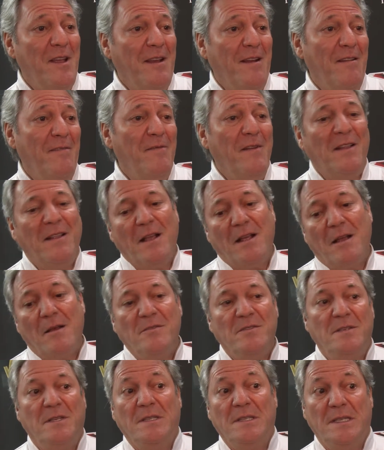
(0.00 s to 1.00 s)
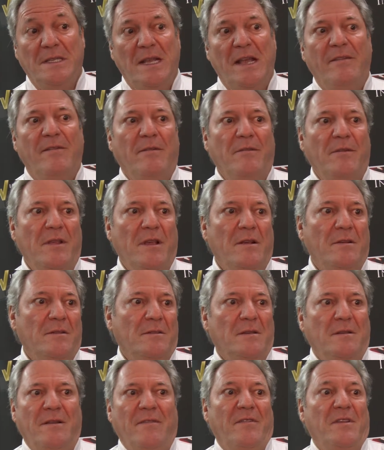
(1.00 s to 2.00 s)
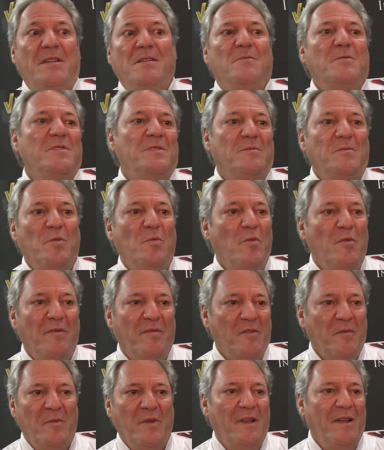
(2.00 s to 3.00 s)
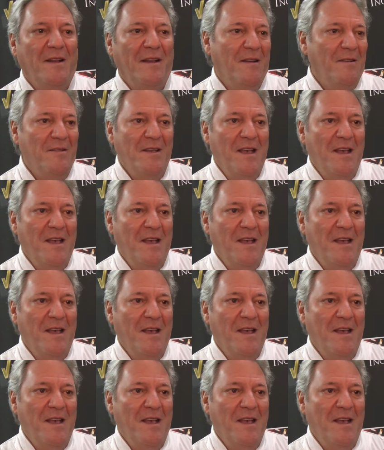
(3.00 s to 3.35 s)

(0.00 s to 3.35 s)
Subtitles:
and I felt like I was in slavery there because everything was removed from me, and